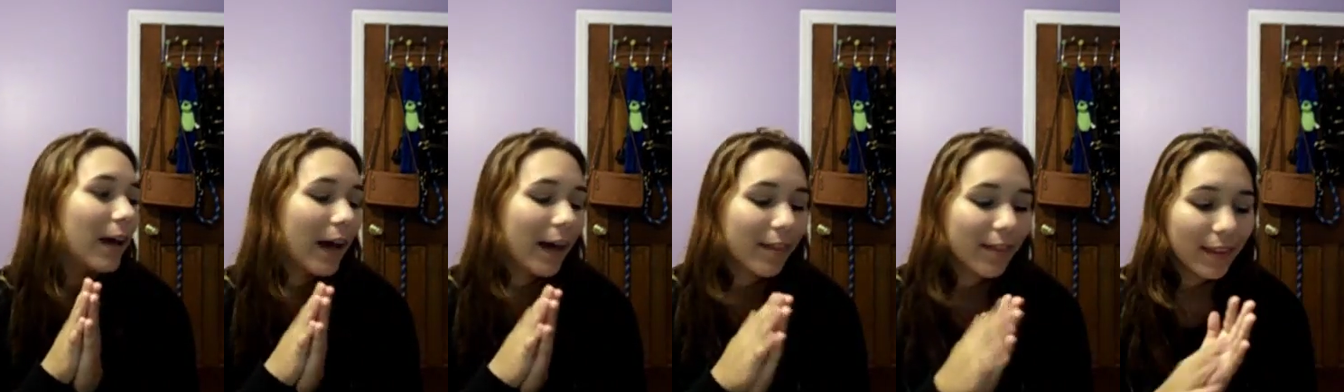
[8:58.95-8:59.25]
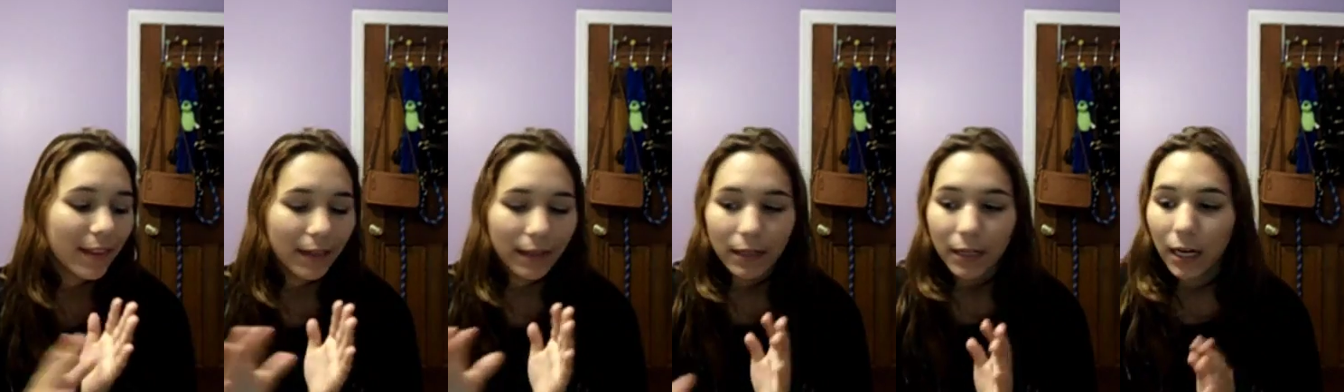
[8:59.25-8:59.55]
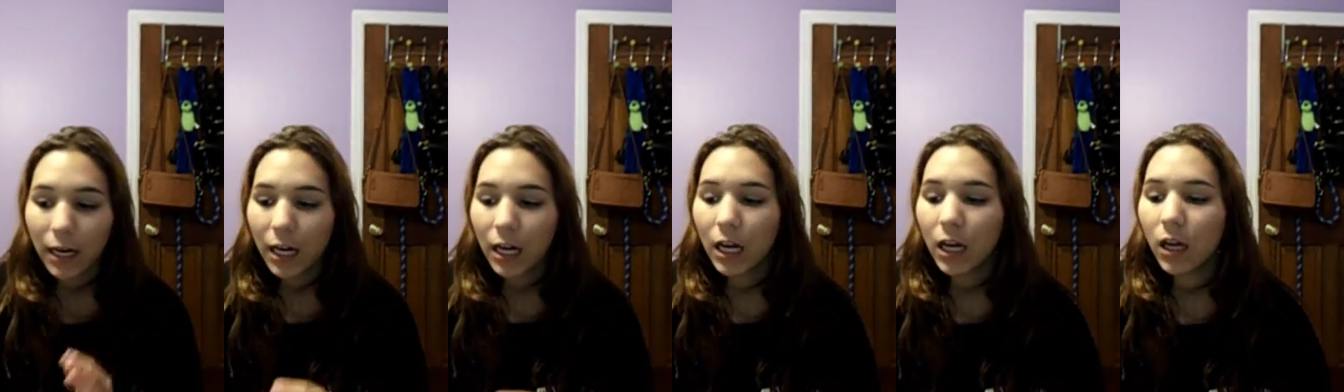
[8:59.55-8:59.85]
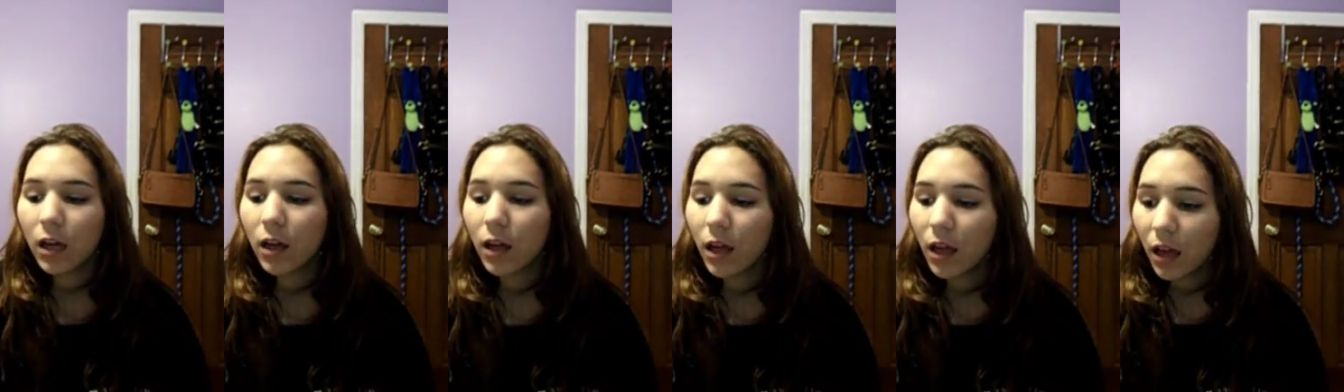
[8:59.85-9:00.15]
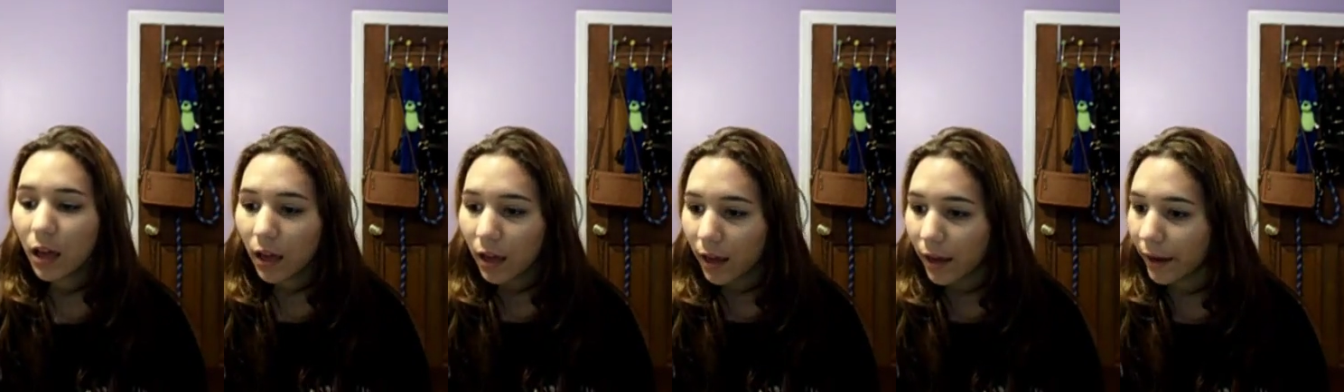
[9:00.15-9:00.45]
I think
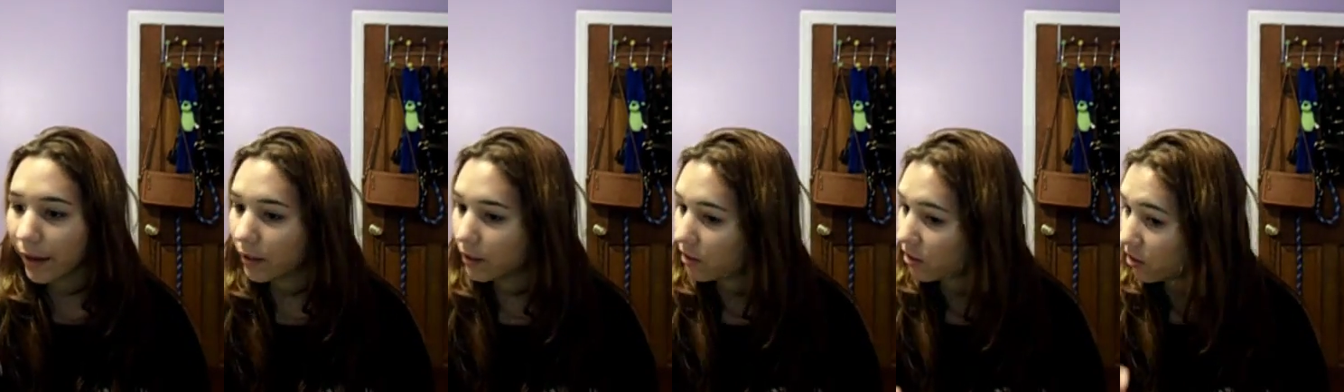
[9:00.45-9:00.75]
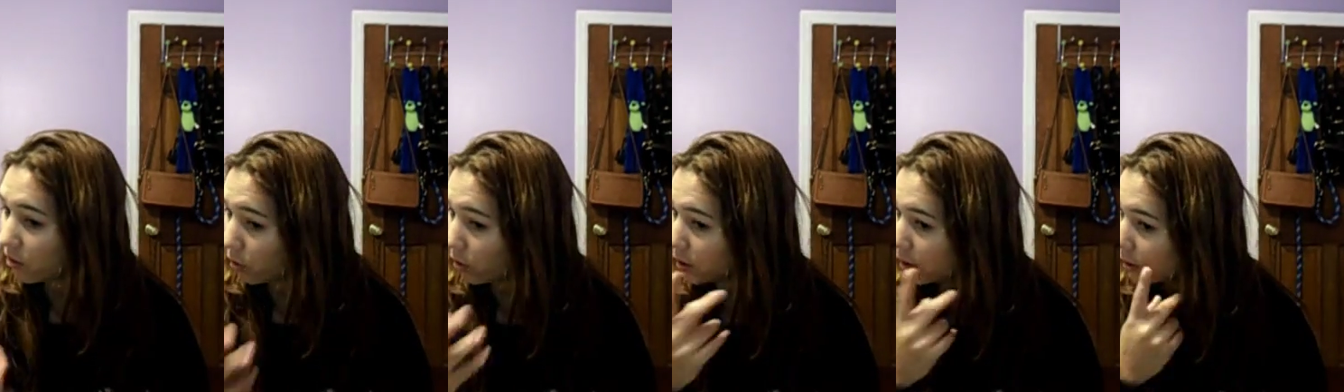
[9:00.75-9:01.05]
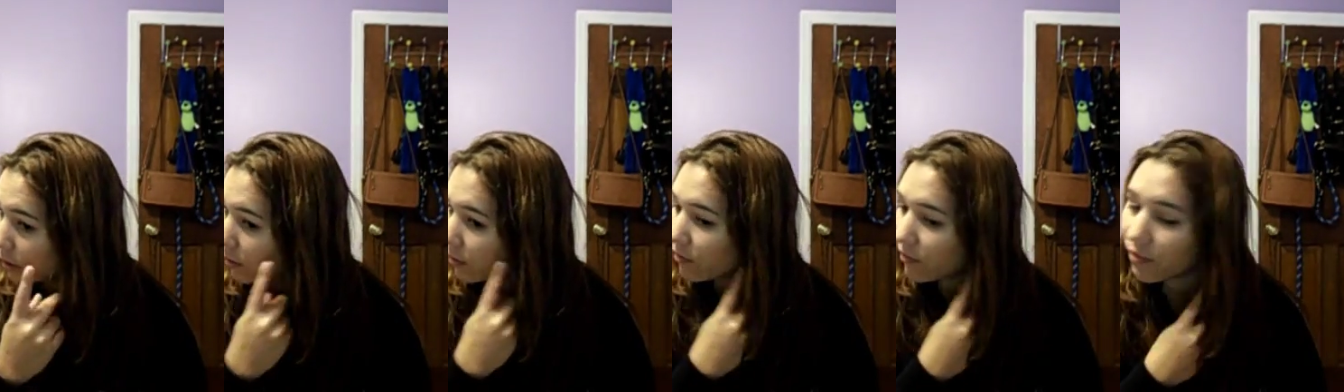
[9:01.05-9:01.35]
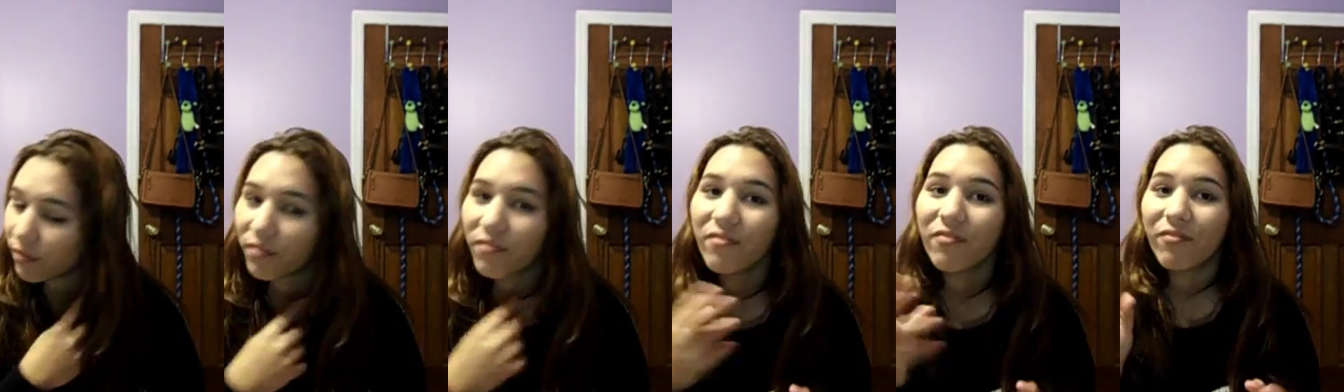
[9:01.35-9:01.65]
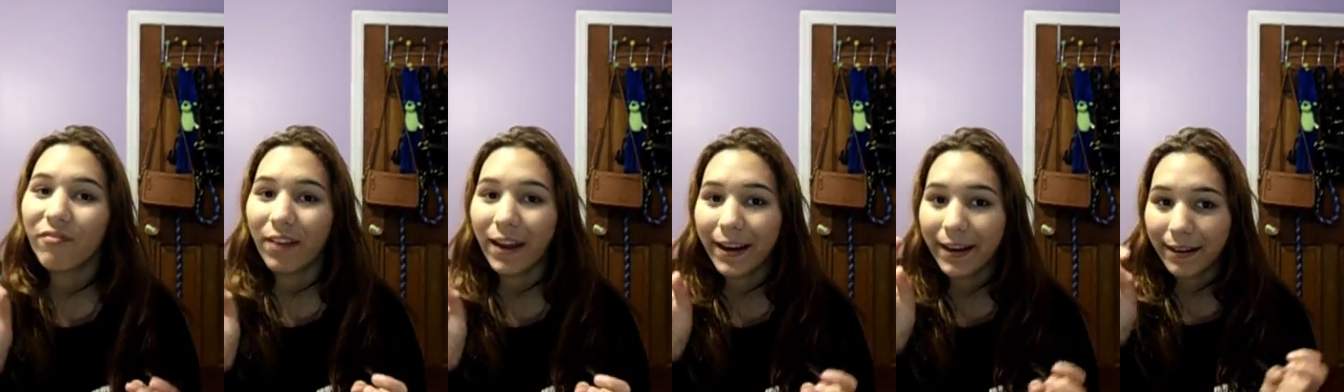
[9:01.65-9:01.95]
it sort of
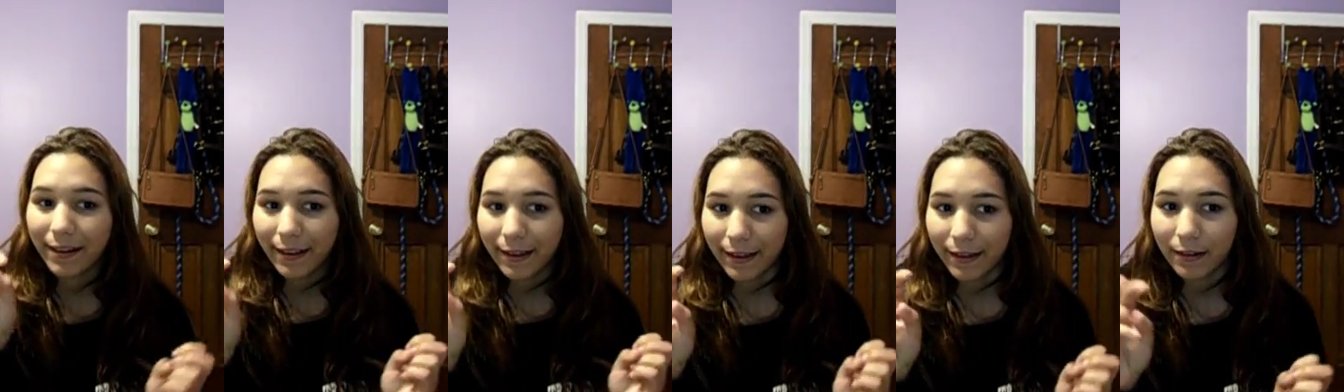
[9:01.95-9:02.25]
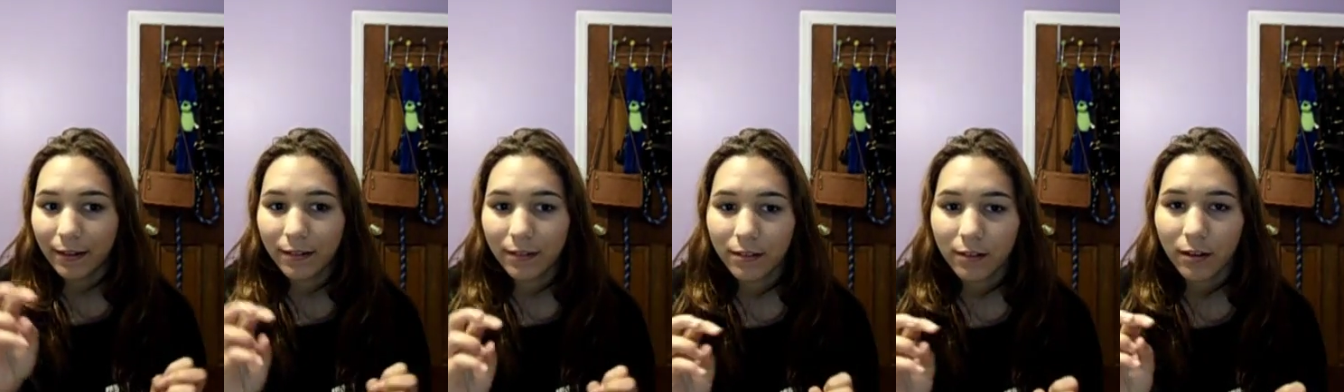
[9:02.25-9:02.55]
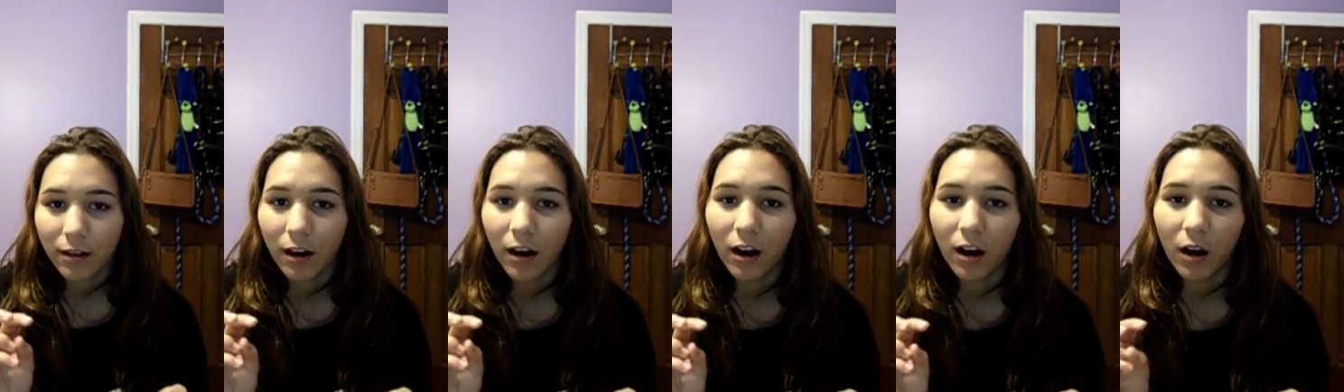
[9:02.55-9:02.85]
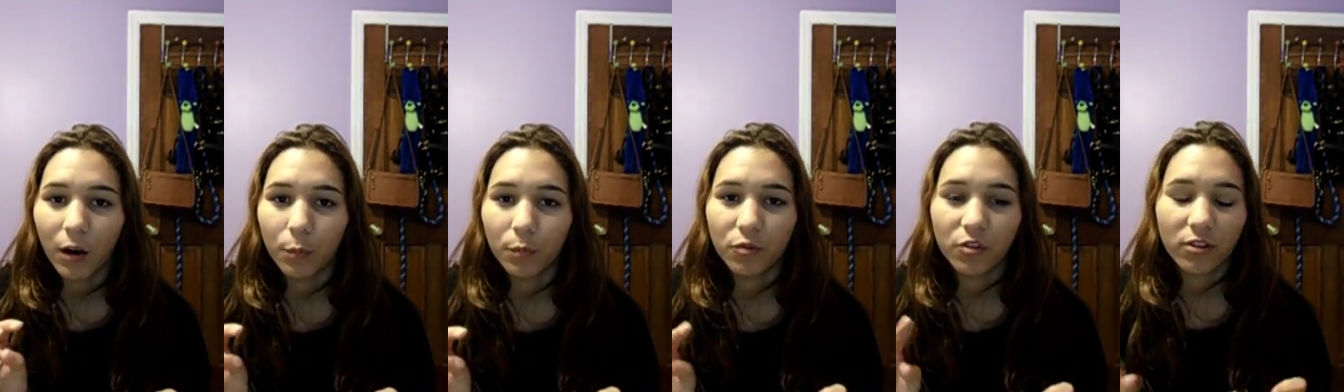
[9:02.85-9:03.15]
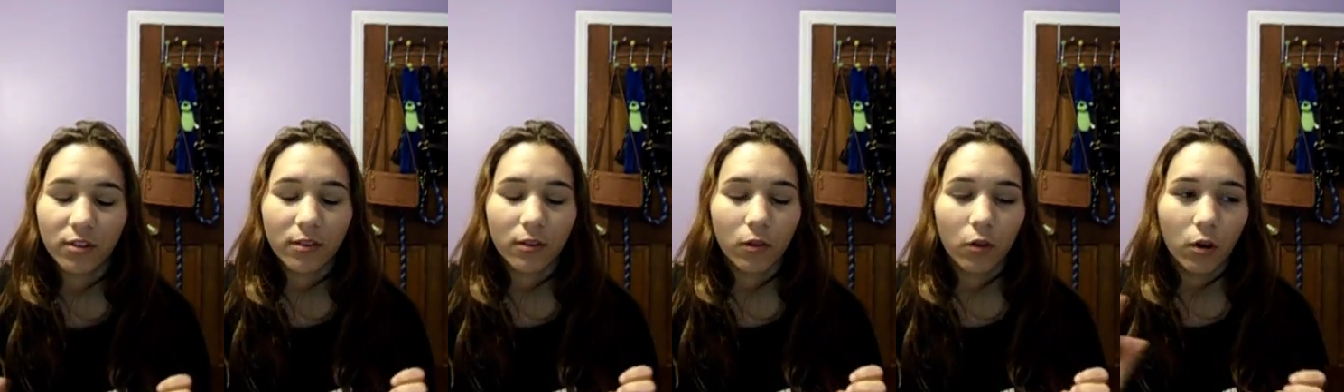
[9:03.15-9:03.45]
faded
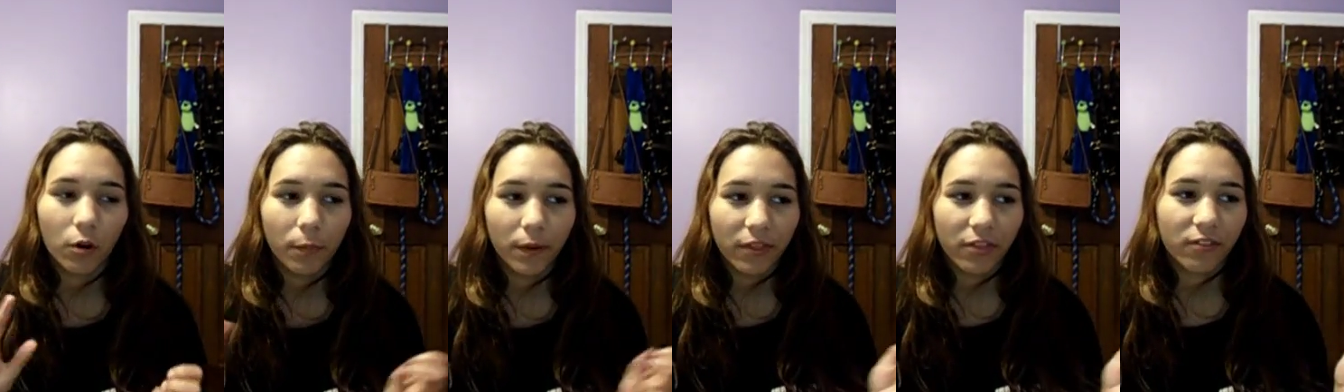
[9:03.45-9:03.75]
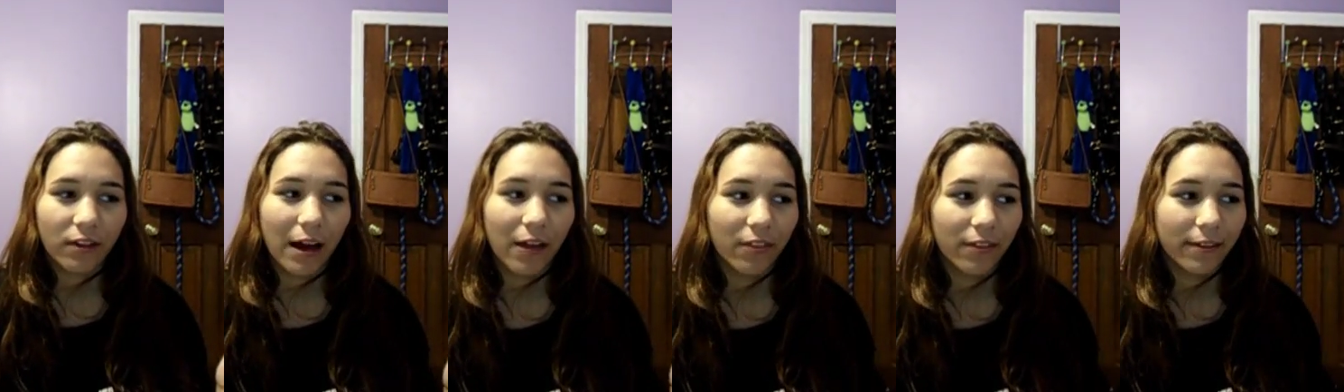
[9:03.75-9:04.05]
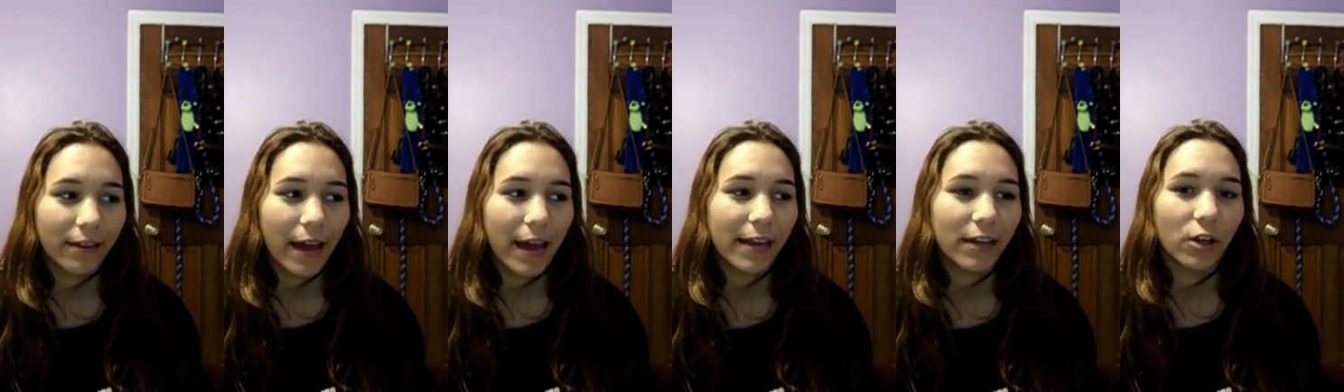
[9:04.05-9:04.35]
just a little bit throughout the day,